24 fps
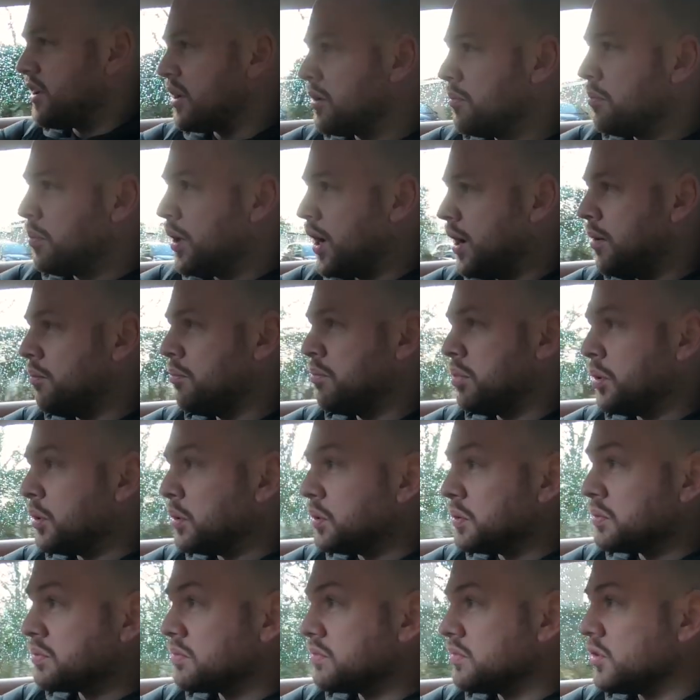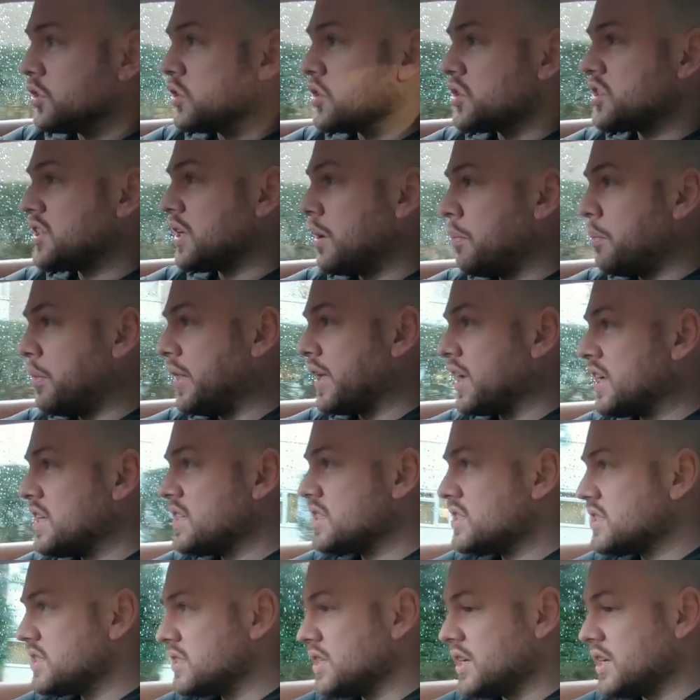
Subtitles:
pump or something. It's